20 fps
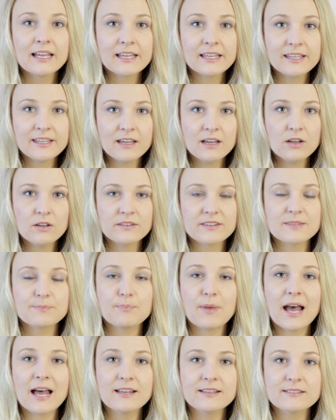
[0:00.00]
Here, the
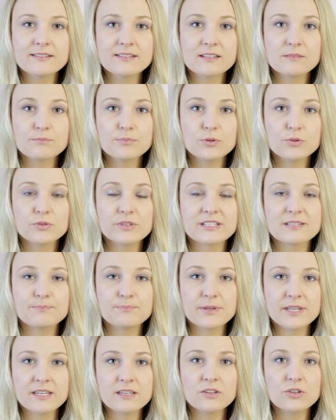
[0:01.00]
past simple is
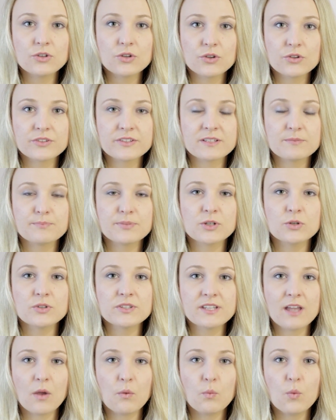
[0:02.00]
being used
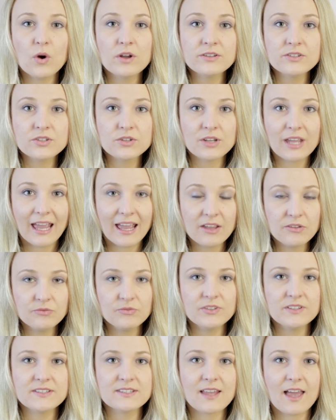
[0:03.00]
because I want to
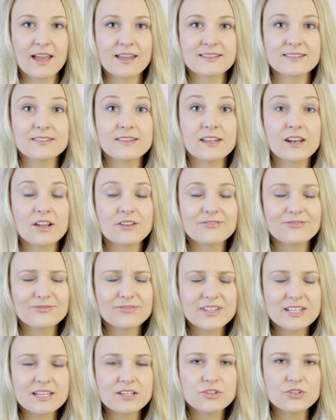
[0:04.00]
emphasize that I
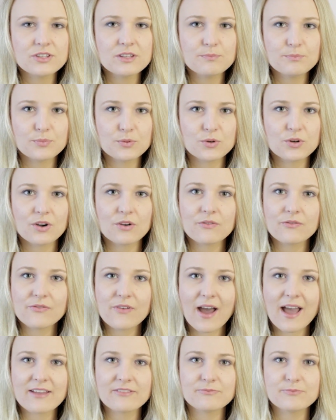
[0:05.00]
finished the book
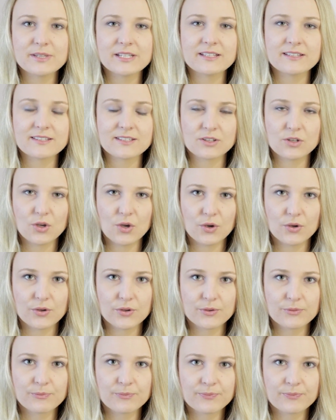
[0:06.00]
5 minutes ago.